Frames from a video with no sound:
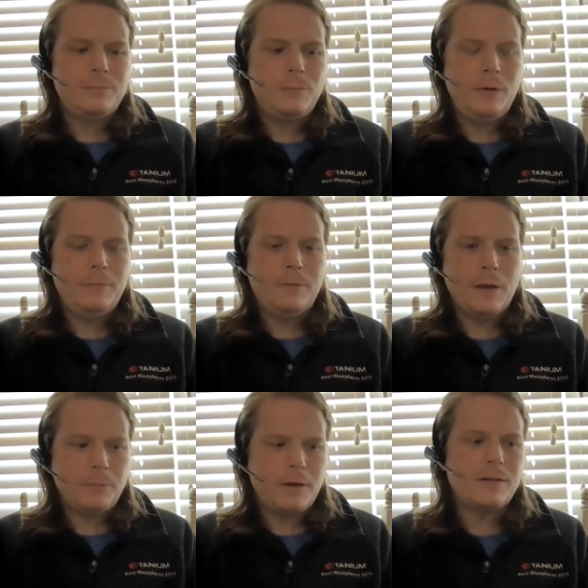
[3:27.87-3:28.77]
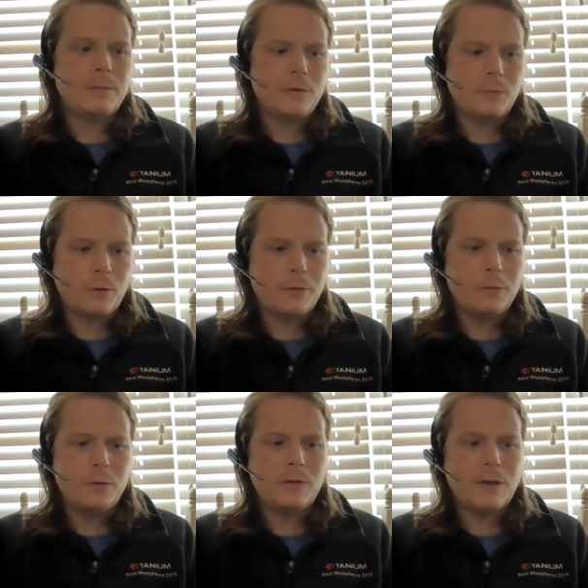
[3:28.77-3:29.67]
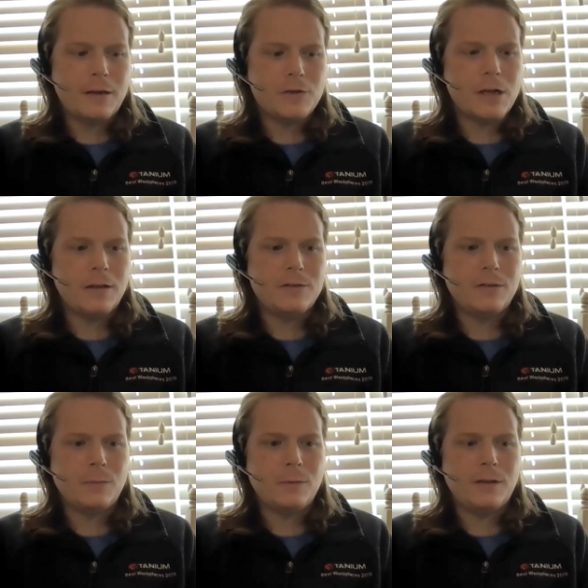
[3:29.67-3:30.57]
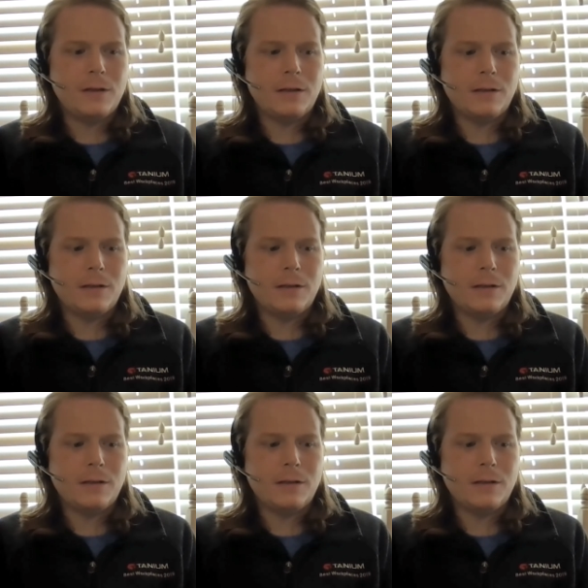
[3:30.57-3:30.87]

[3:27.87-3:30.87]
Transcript: we've helped customers work through those kind of challenges with the